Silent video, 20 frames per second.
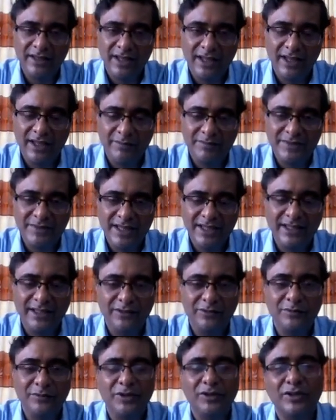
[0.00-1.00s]
am telling
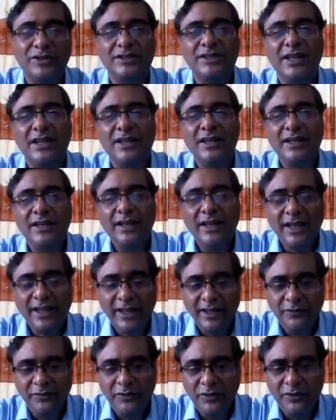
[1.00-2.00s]
you, because
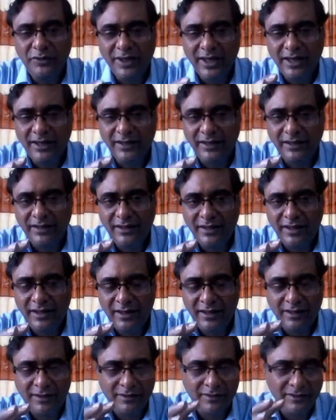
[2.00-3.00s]
if you can
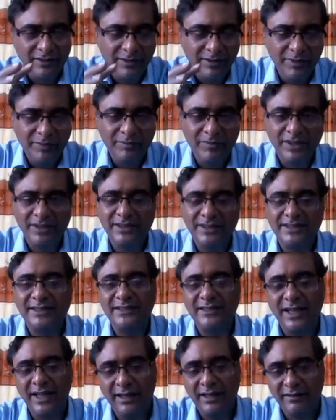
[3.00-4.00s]
remember this
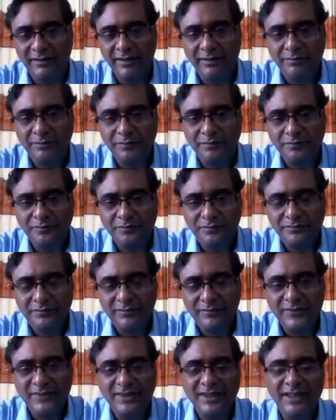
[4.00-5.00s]
diagram,
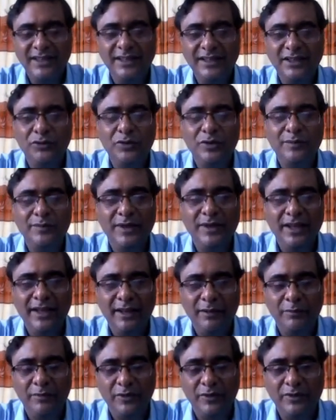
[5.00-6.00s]
then you will be
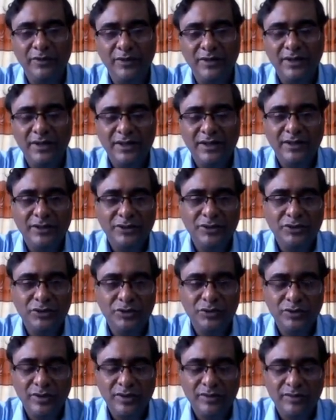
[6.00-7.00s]
able
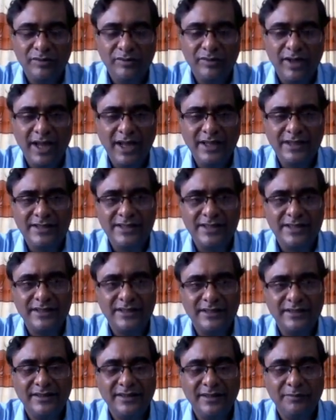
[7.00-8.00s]
to write
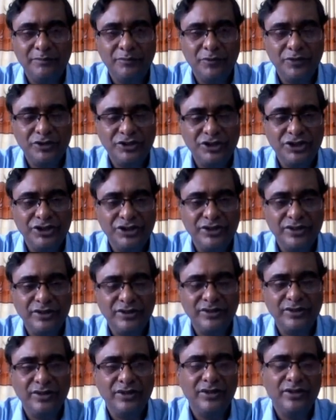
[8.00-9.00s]
the
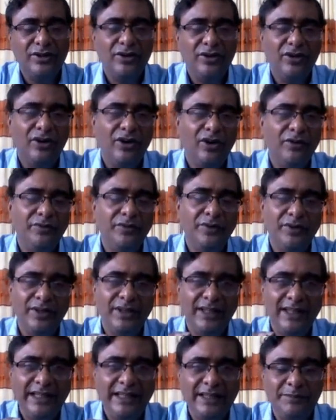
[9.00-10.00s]
position of your
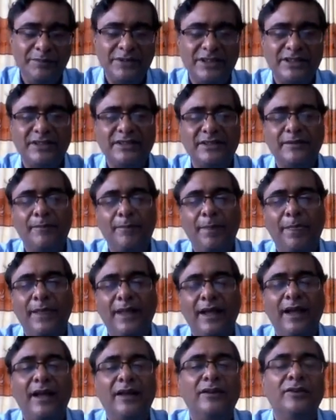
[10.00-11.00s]
lips
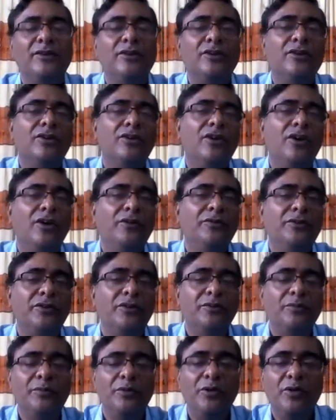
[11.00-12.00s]
and of
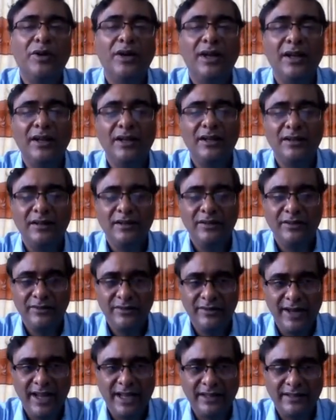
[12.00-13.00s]
your vocal
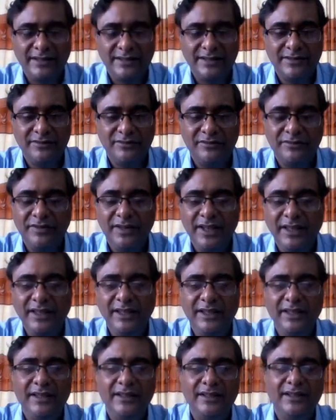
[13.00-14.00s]
tract
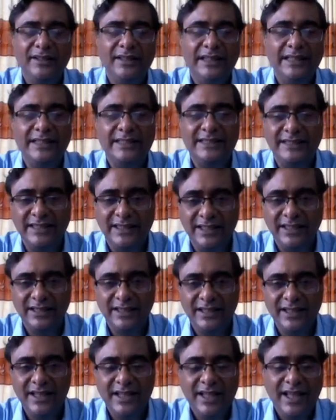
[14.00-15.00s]
very easily.
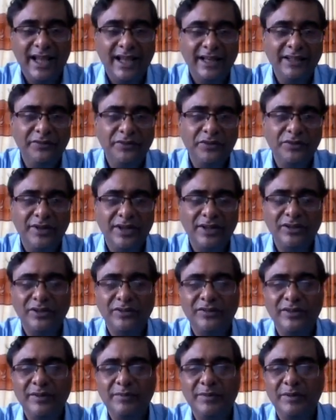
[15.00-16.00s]
And if you
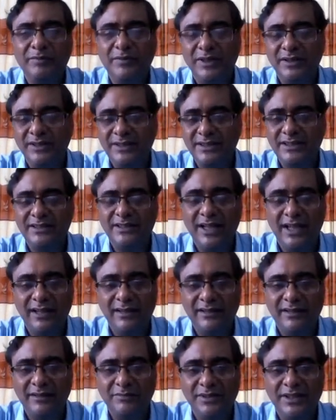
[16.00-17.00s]
cannot remember this
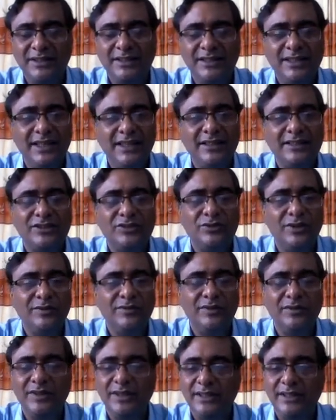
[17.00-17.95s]
diagram, then things will be very